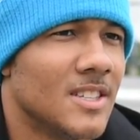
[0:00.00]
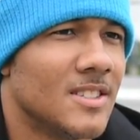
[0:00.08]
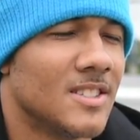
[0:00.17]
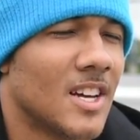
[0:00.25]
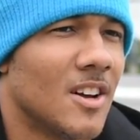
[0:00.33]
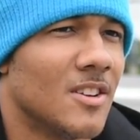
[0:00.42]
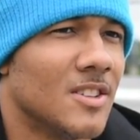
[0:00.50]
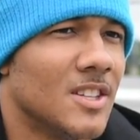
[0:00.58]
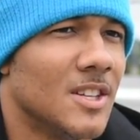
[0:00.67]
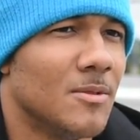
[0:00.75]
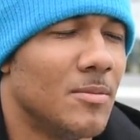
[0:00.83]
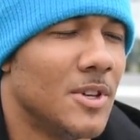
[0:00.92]

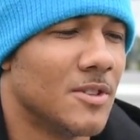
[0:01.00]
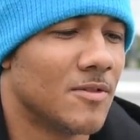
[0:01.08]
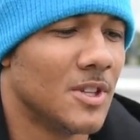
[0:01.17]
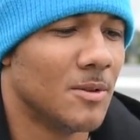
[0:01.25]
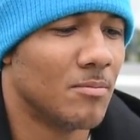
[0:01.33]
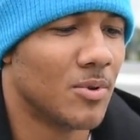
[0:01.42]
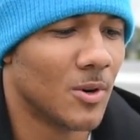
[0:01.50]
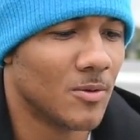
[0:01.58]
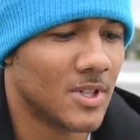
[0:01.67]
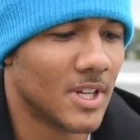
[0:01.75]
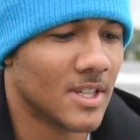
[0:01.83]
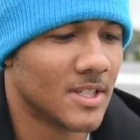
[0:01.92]
silently and peacefully
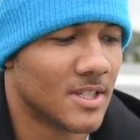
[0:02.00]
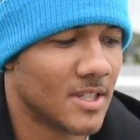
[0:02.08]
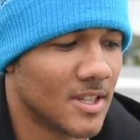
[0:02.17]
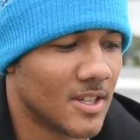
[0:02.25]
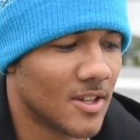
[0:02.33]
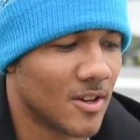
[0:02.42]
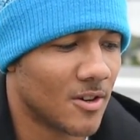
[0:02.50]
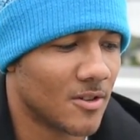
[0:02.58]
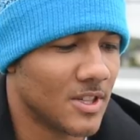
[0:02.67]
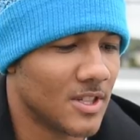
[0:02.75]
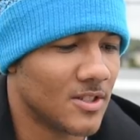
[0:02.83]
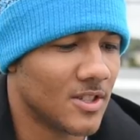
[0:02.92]
protest all
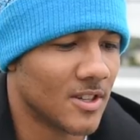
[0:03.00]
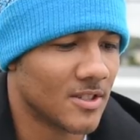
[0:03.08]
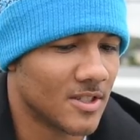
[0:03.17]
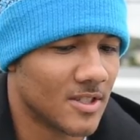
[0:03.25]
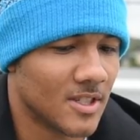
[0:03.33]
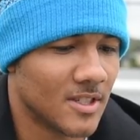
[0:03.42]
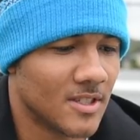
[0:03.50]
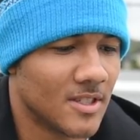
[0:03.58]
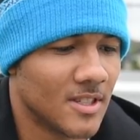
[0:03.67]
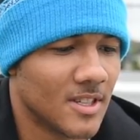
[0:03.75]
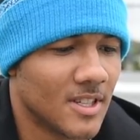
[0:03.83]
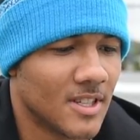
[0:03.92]
the
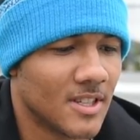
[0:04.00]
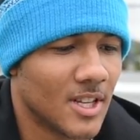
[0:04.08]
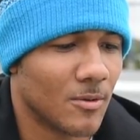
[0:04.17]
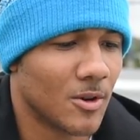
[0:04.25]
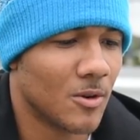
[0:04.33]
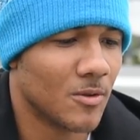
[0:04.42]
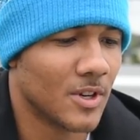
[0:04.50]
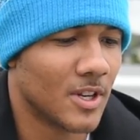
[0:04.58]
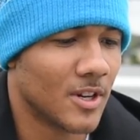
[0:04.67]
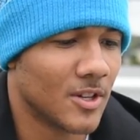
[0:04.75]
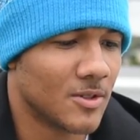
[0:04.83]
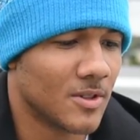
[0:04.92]
injustices that were going on in
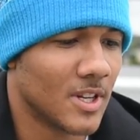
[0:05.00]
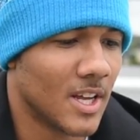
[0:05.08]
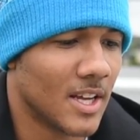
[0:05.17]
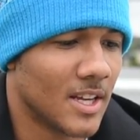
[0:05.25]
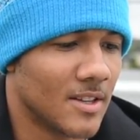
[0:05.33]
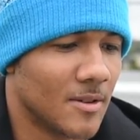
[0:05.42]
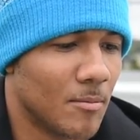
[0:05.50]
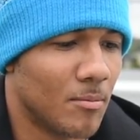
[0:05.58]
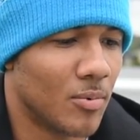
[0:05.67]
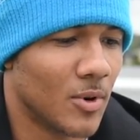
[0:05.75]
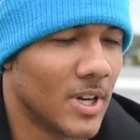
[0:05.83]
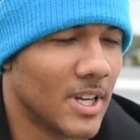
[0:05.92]
the country and
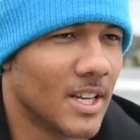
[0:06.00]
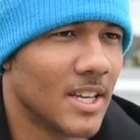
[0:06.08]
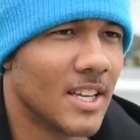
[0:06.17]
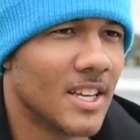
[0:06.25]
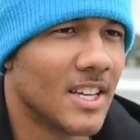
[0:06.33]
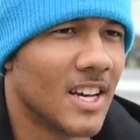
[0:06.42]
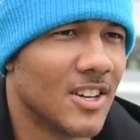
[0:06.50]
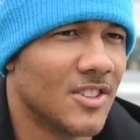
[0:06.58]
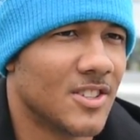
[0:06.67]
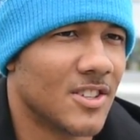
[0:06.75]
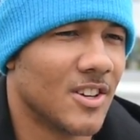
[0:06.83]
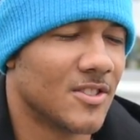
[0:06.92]
bring a
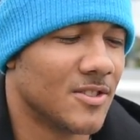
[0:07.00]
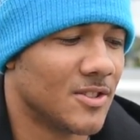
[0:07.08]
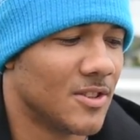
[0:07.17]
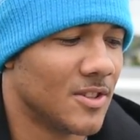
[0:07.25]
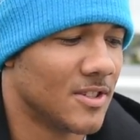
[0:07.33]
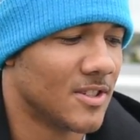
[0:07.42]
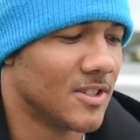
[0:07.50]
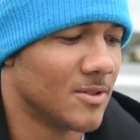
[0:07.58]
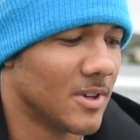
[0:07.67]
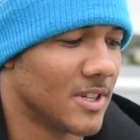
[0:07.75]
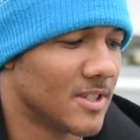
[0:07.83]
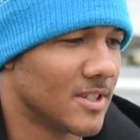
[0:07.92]
discussion to the
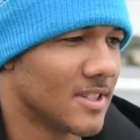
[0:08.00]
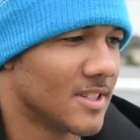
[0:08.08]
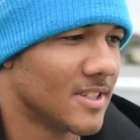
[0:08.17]
situation.